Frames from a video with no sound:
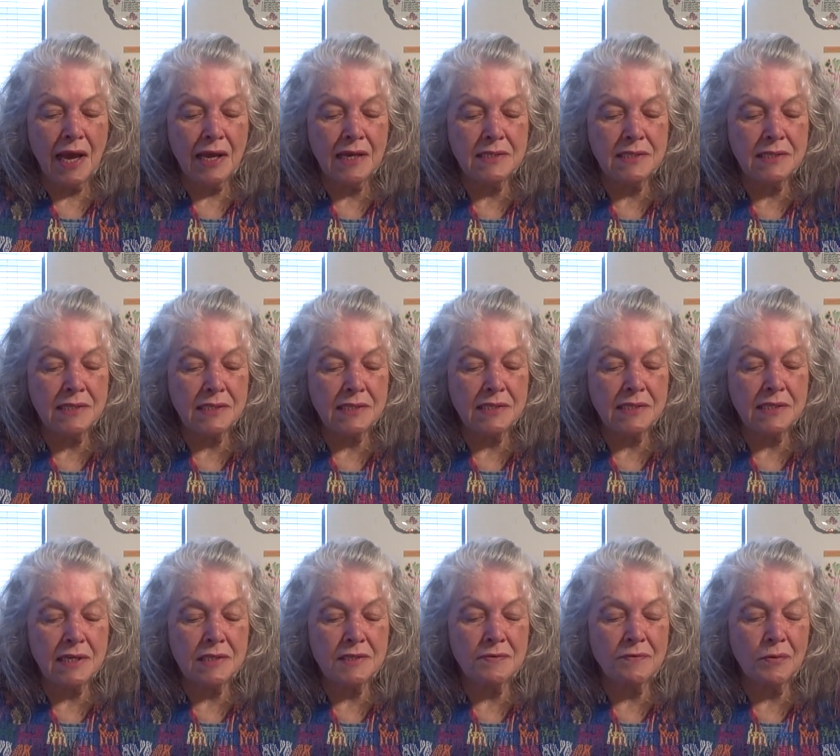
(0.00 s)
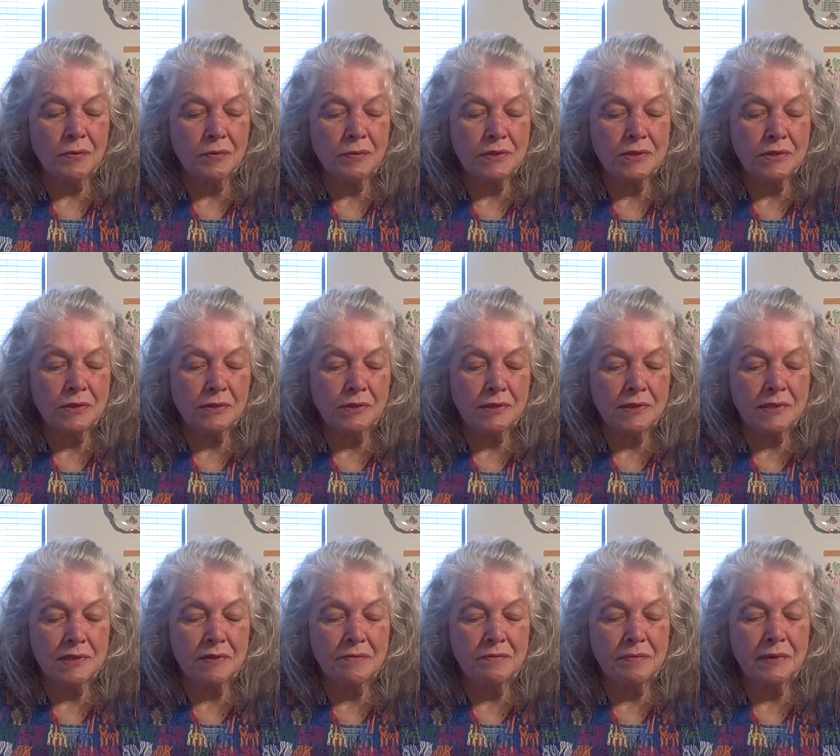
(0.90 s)
as successful
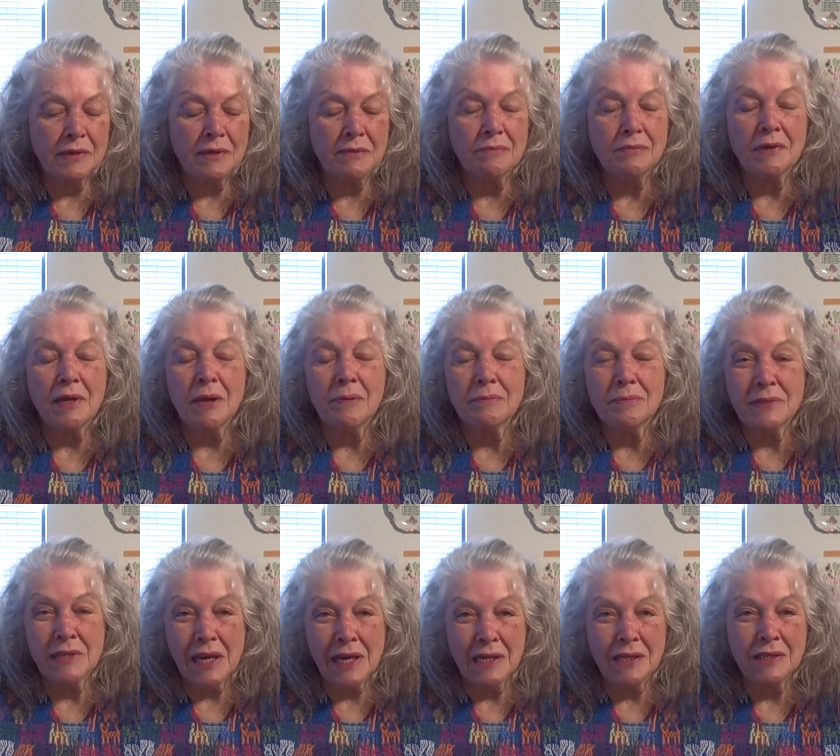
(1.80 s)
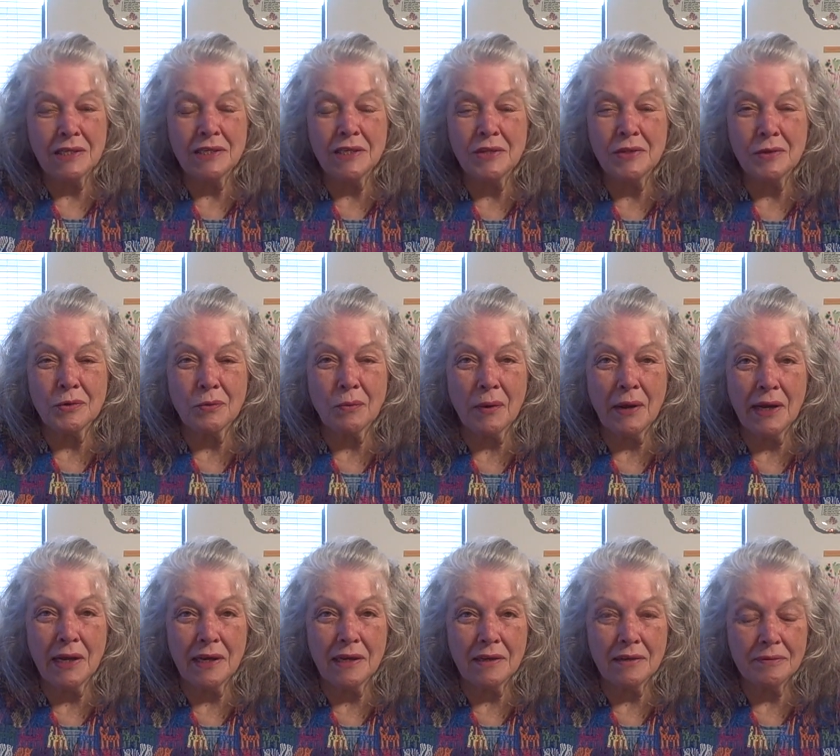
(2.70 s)
results have been ob obtained either
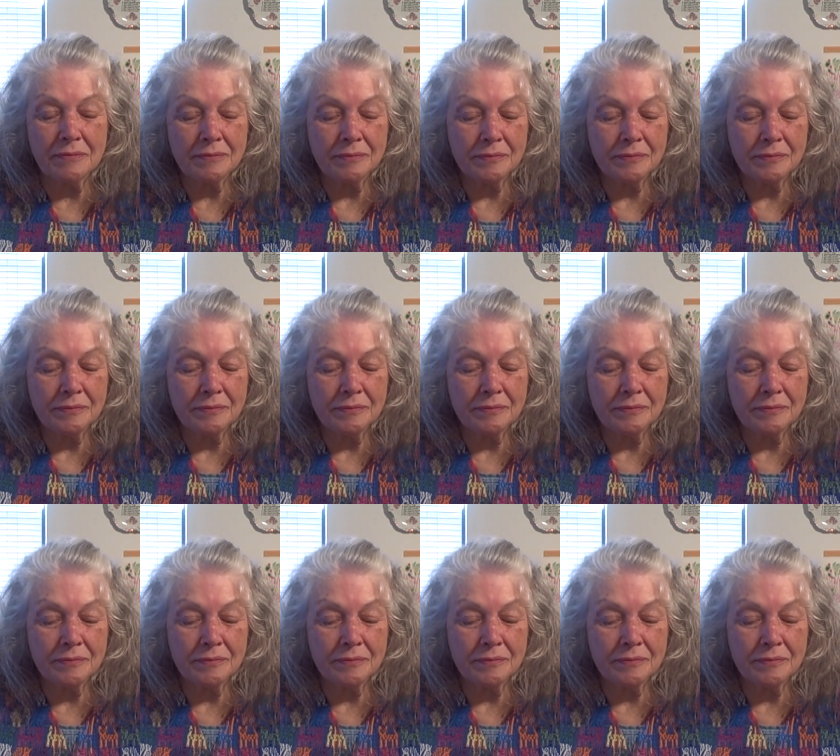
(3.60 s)
way.